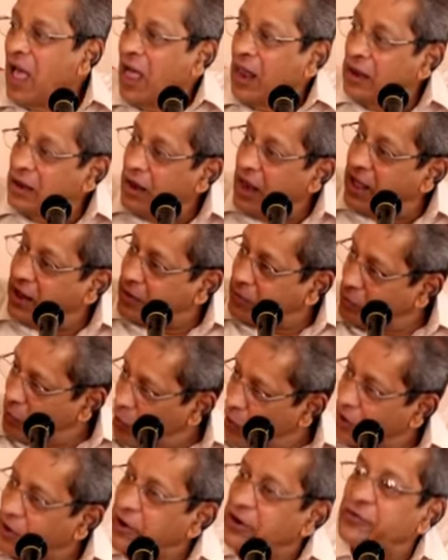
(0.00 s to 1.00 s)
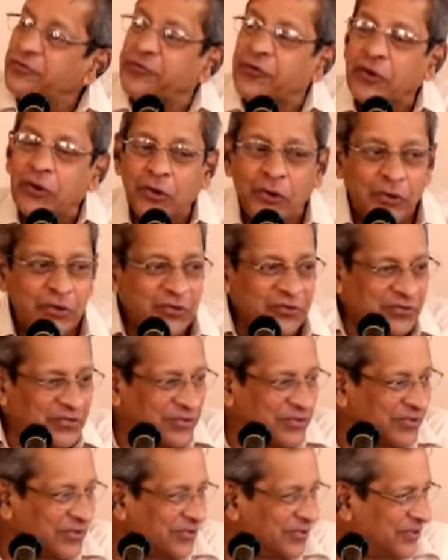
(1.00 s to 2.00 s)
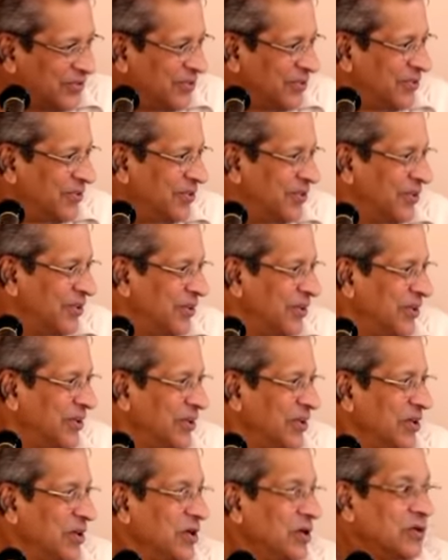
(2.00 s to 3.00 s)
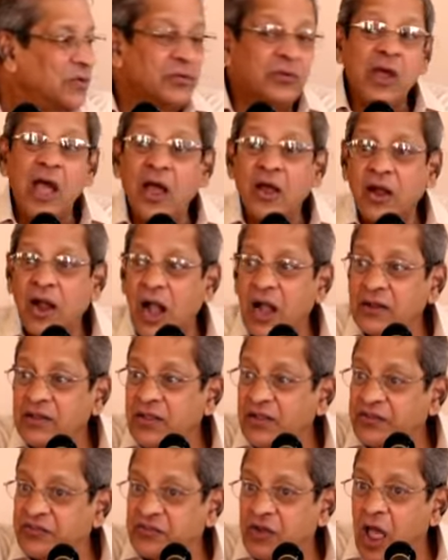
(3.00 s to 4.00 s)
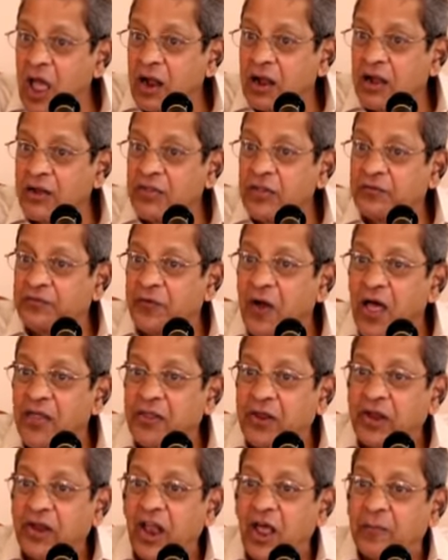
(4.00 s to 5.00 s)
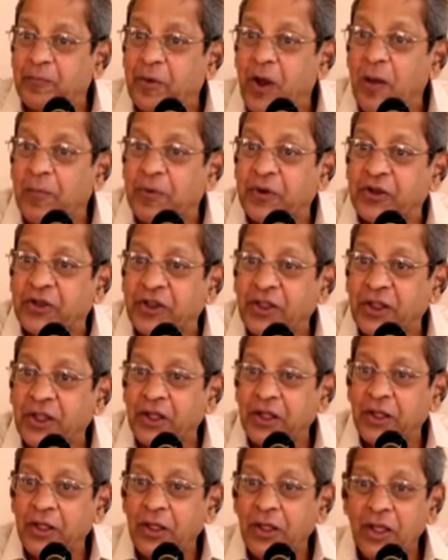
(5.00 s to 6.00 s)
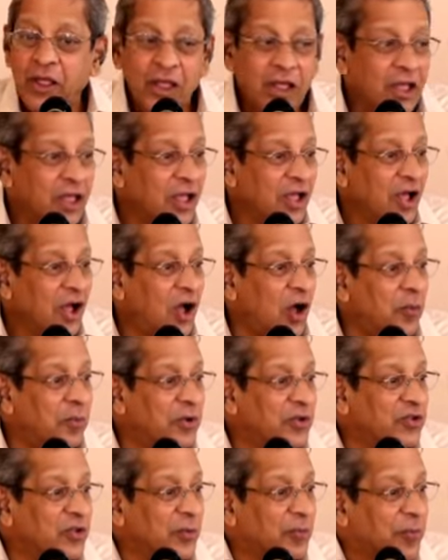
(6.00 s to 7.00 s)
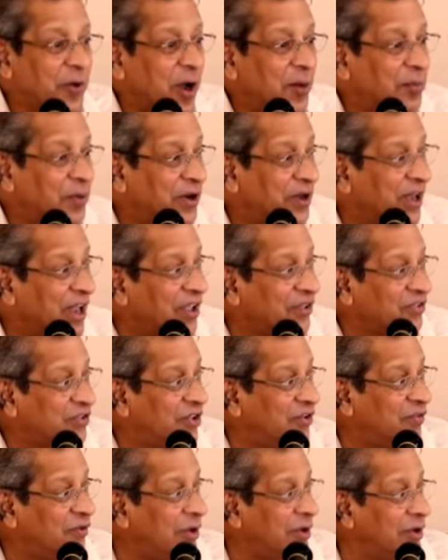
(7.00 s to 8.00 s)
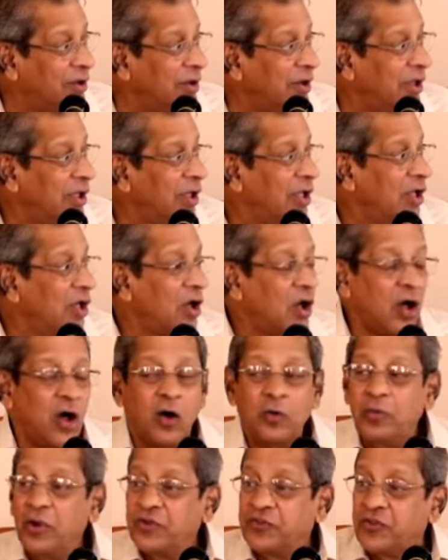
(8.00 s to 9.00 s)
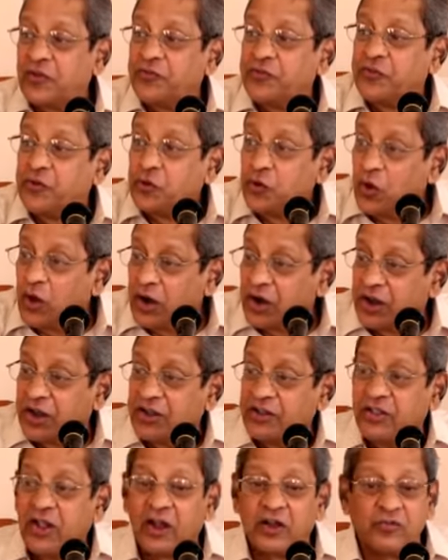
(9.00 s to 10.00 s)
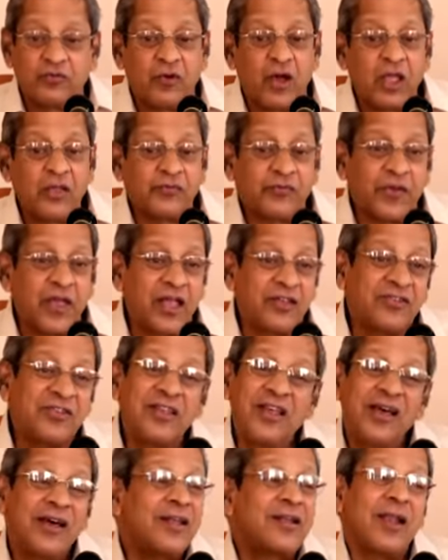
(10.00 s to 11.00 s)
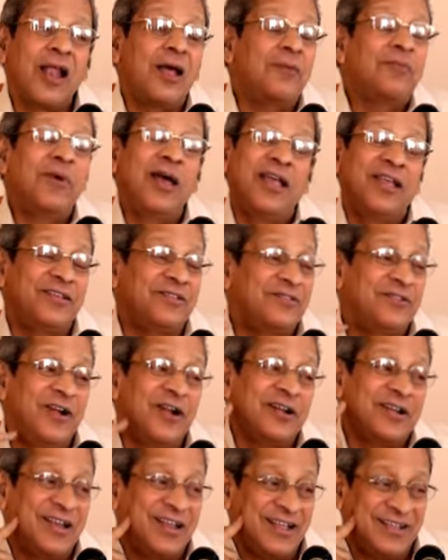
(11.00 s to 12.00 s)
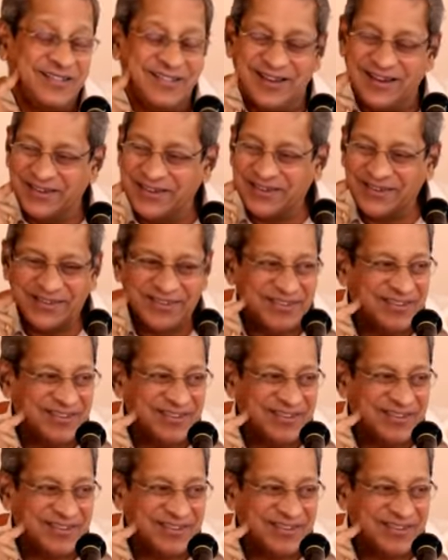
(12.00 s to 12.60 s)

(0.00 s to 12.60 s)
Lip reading: Unlike modern fellows, we have got the stock of the father-in-law property, how much of property has given, how much of jewelry that wife has. Rama is not like that.